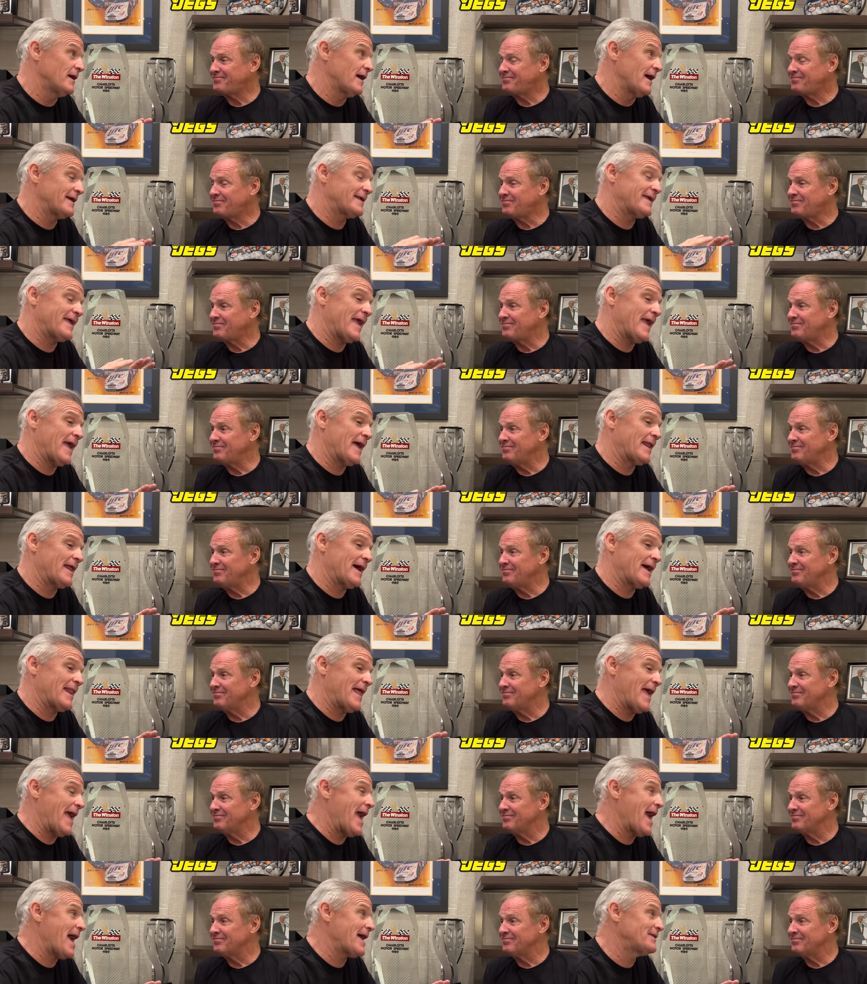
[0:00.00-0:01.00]
Speaker 1: I
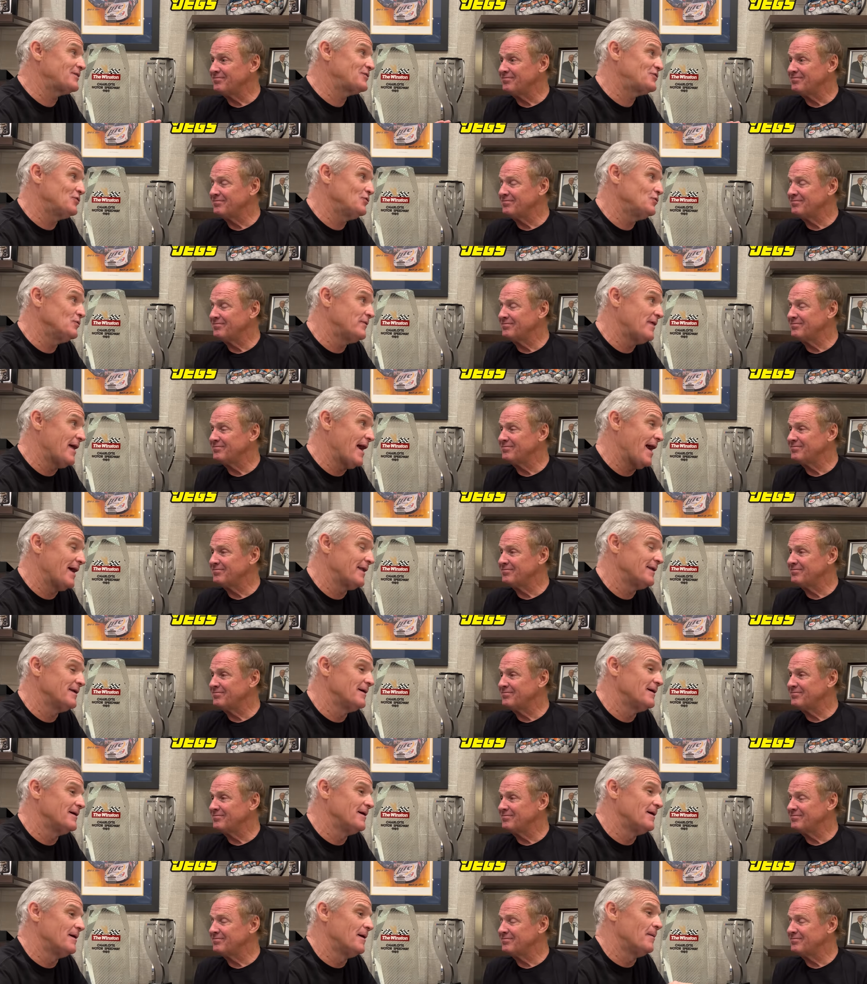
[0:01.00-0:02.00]
cannot add to that.
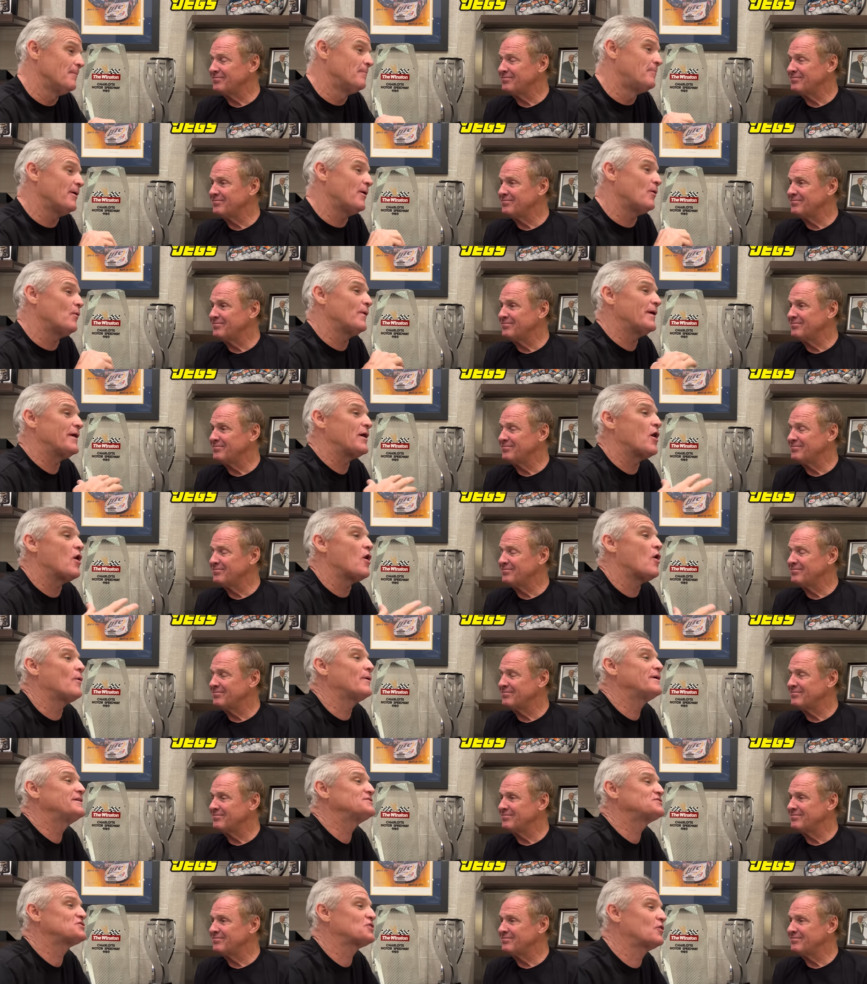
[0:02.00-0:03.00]
But we
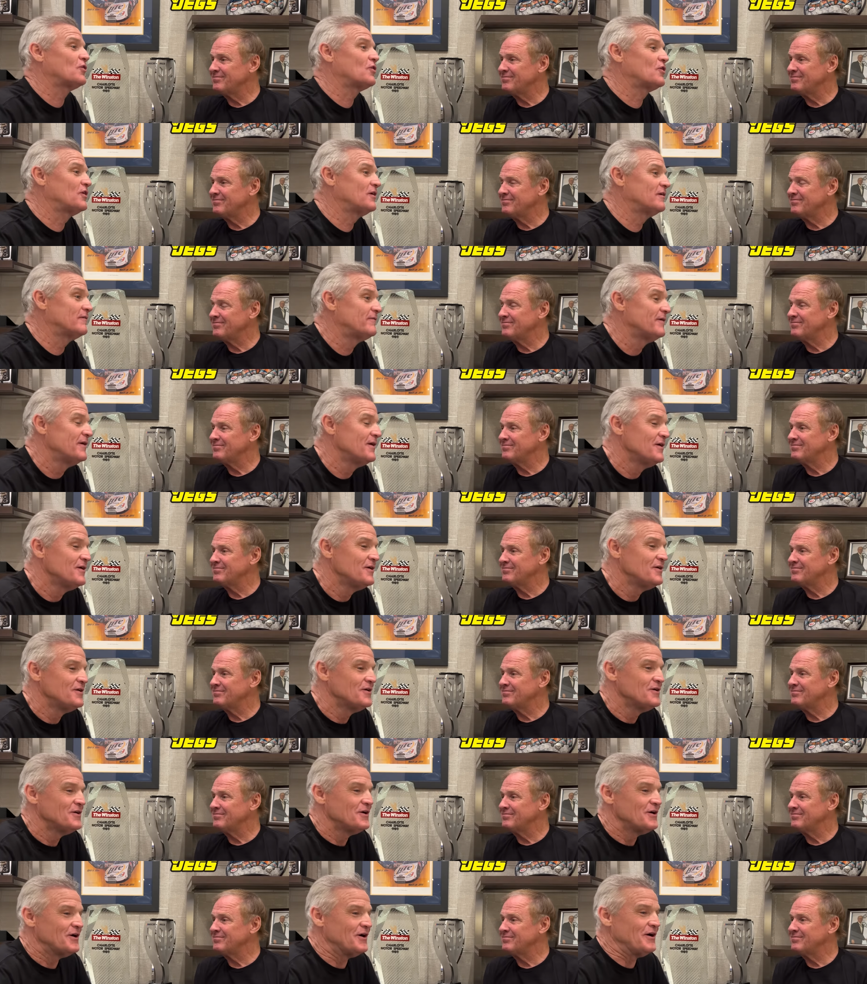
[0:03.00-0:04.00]
always heard of
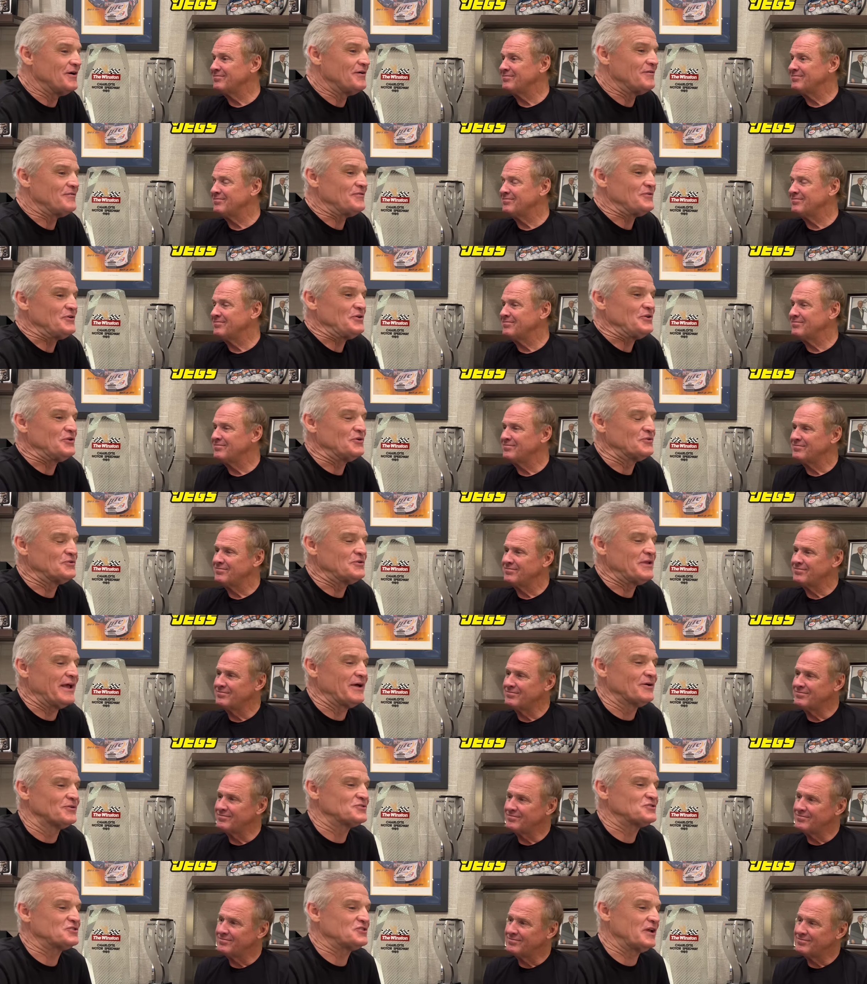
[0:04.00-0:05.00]
of you know
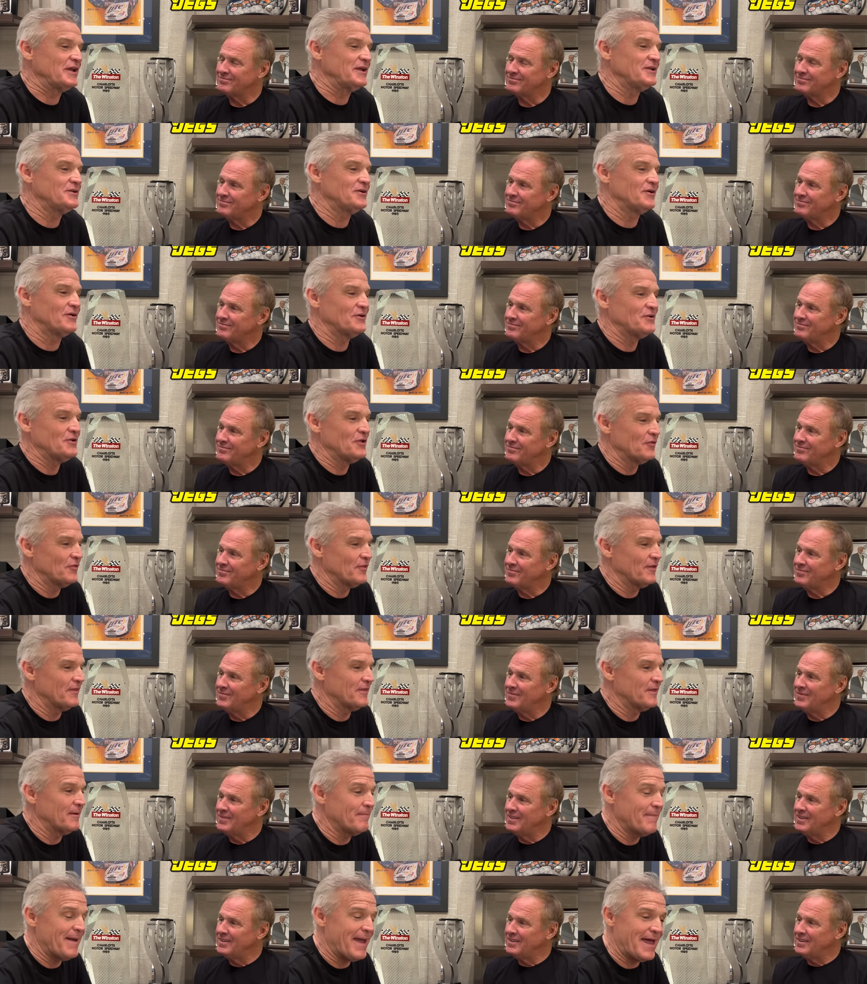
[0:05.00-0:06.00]
Dale Senior, you know
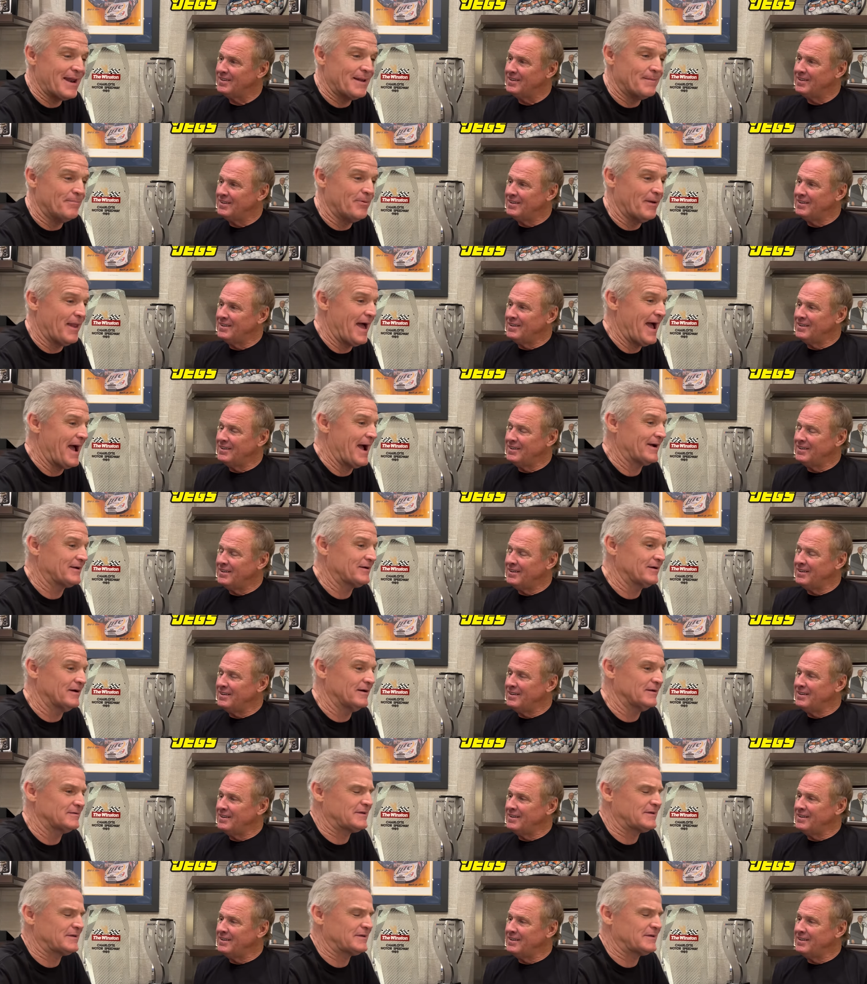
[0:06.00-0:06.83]
the man in black. Uh,